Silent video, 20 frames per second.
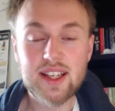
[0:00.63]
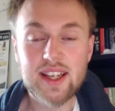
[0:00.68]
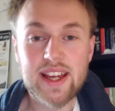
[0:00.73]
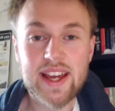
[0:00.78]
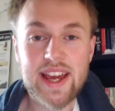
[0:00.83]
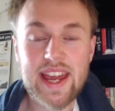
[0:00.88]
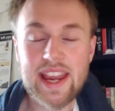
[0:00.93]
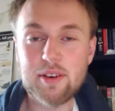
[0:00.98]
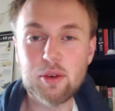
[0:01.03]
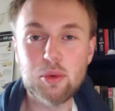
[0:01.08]

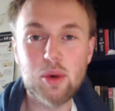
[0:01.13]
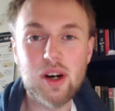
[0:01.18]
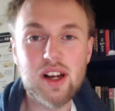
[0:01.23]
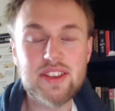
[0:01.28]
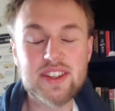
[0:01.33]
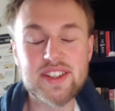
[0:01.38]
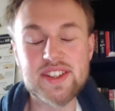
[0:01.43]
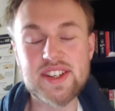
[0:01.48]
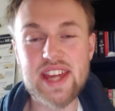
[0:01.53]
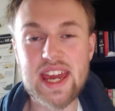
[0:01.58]
Hey everyone,
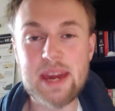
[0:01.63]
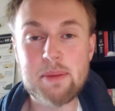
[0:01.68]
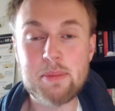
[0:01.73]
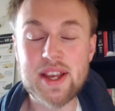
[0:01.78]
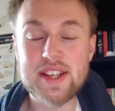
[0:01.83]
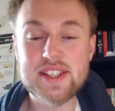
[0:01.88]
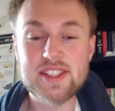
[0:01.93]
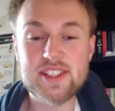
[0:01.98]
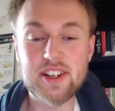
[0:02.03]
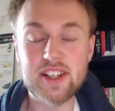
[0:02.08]
the name
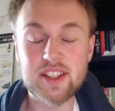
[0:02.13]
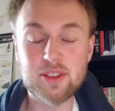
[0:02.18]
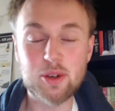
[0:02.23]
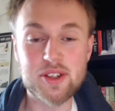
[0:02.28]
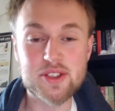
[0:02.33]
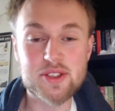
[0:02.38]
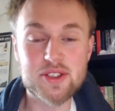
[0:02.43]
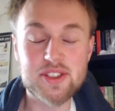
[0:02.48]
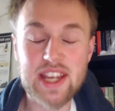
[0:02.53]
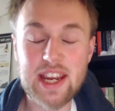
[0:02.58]
is Erik Thor and
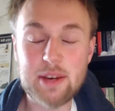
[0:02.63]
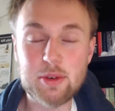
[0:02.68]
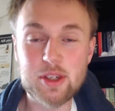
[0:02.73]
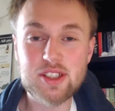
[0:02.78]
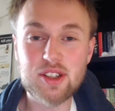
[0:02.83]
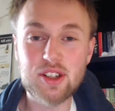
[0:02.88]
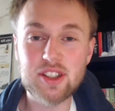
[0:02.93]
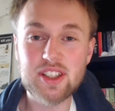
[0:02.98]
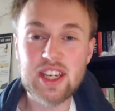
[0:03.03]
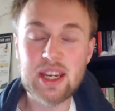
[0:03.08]
today we're
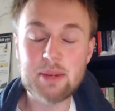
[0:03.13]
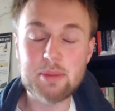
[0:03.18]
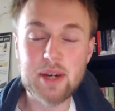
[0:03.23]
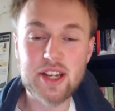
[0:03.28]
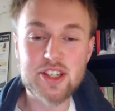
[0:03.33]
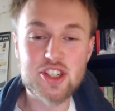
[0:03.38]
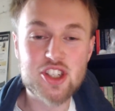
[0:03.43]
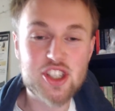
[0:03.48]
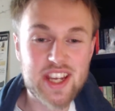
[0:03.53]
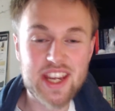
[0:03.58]
talking
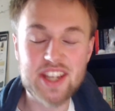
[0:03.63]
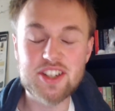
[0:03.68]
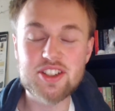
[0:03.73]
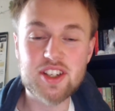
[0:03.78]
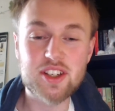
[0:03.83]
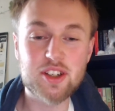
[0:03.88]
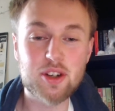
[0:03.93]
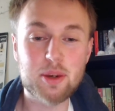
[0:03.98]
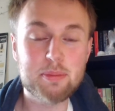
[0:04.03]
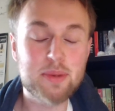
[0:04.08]
about
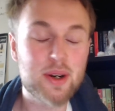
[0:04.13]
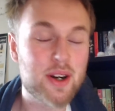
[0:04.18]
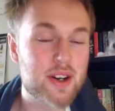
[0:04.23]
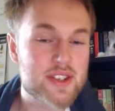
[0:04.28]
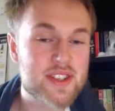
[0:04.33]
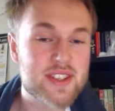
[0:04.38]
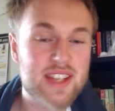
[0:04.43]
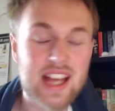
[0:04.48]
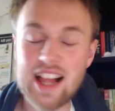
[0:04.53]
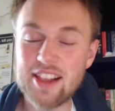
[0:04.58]
changing your
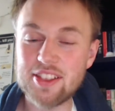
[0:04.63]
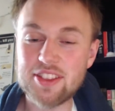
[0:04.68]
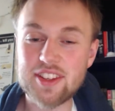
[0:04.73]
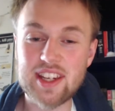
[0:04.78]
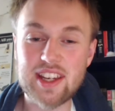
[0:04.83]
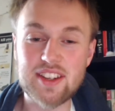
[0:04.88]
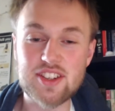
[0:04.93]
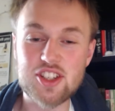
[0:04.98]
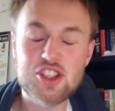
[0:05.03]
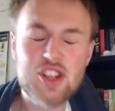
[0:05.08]
personality.
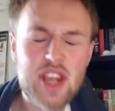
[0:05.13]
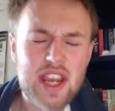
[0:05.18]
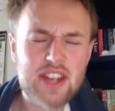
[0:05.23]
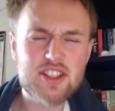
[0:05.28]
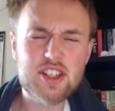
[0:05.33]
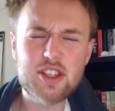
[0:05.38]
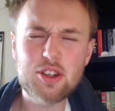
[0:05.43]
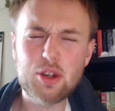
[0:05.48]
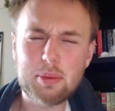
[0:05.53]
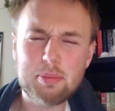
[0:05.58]
And
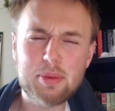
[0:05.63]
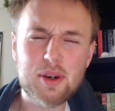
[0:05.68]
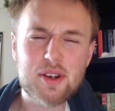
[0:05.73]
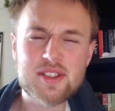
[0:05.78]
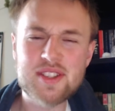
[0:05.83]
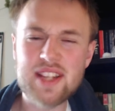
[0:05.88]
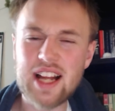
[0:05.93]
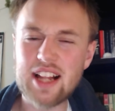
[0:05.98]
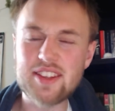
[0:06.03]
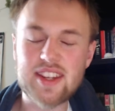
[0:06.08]
changing your
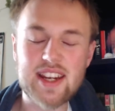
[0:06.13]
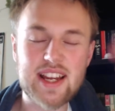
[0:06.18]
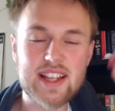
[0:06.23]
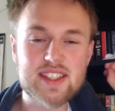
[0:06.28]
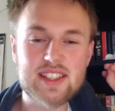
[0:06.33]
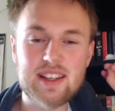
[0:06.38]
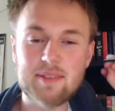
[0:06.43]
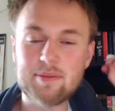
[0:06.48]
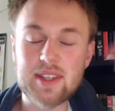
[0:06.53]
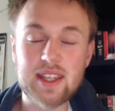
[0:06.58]
personality, that's
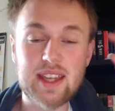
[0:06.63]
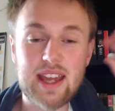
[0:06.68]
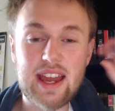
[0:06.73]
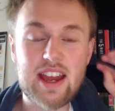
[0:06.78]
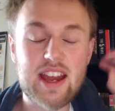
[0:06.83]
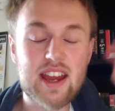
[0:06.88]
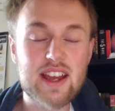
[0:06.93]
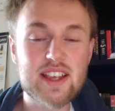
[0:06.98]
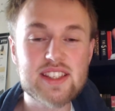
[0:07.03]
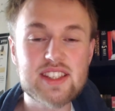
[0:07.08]
something
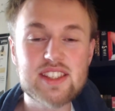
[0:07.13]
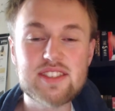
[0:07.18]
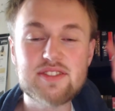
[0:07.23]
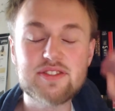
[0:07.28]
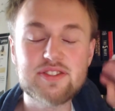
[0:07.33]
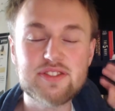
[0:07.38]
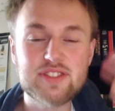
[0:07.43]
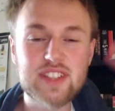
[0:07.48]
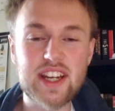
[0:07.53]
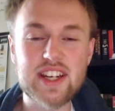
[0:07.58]

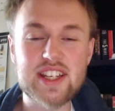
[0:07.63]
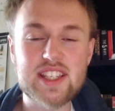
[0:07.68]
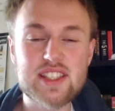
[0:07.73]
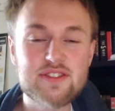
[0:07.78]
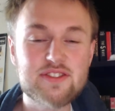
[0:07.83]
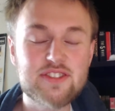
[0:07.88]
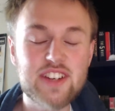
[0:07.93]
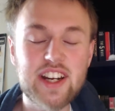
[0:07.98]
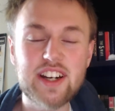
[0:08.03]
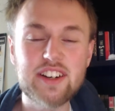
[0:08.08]
that is
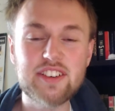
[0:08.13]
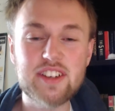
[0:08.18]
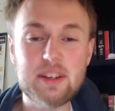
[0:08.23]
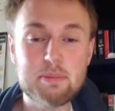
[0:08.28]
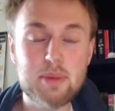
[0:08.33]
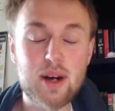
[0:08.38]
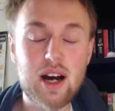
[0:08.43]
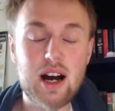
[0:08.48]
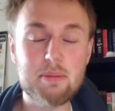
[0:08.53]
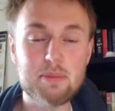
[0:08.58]
very
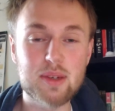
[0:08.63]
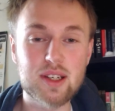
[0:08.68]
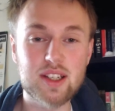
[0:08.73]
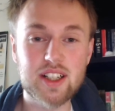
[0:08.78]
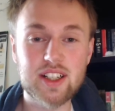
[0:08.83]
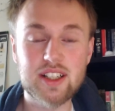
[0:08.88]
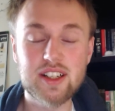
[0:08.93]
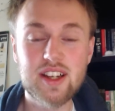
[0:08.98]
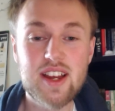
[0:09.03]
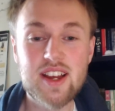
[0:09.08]

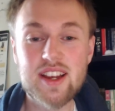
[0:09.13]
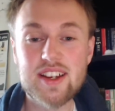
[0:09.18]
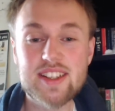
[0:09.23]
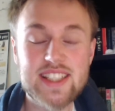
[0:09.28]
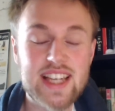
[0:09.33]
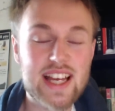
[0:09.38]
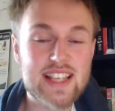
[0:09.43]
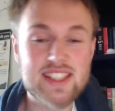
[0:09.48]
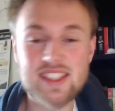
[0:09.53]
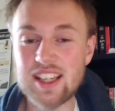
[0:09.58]
popular.
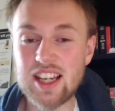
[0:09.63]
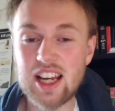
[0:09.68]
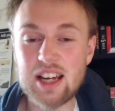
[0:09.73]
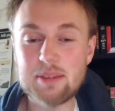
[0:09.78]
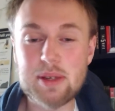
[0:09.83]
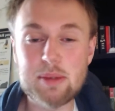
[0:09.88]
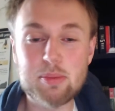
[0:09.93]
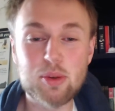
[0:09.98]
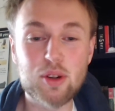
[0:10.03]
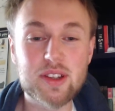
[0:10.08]
Yes, a lot of
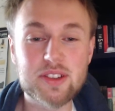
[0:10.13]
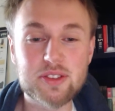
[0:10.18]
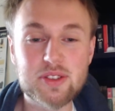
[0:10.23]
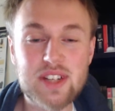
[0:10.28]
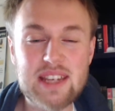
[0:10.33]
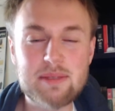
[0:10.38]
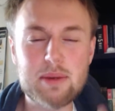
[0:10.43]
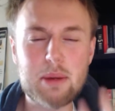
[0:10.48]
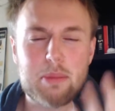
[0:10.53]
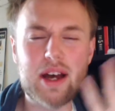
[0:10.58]
people
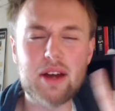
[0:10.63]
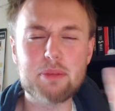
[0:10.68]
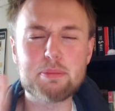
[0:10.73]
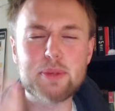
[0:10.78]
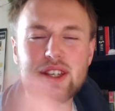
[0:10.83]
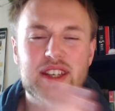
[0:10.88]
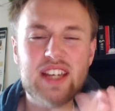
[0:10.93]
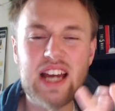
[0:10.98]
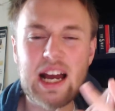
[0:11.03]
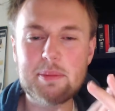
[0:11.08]
dream about
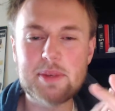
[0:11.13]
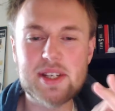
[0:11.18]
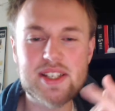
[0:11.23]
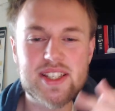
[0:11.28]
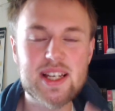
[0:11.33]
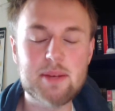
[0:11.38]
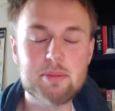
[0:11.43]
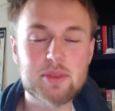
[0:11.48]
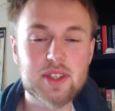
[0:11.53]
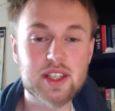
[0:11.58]
becoming
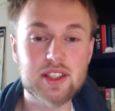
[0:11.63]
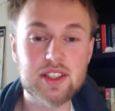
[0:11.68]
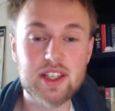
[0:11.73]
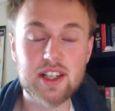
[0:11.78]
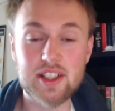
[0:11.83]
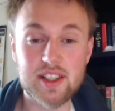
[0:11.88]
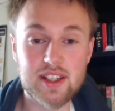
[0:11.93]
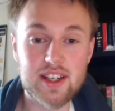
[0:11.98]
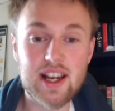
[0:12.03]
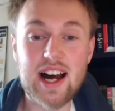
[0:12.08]
something they're
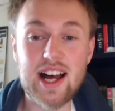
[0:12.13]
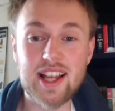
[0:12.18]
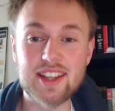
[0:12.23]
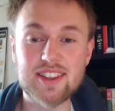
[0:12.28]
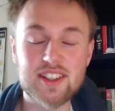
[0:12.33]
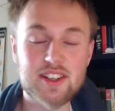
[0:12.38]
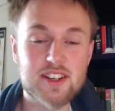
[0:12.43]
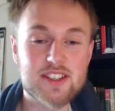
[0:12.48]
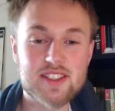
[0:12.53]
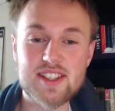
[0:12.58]
not.
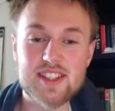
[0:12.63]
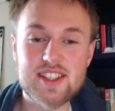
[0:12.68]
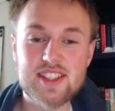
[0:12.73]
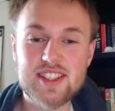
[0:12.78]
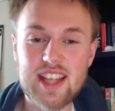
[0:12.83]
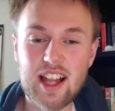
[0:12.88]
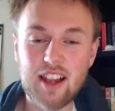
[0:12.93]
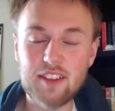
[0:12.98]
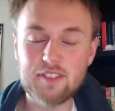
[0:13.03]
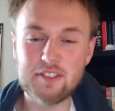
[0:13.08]
There is a
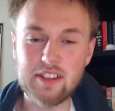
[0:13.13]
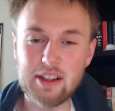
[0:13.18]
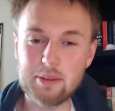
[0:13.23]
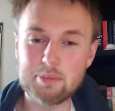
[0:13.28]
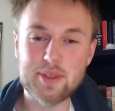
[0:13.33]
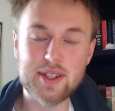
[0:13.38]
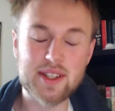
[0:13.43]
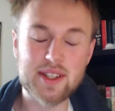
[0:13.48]
self-help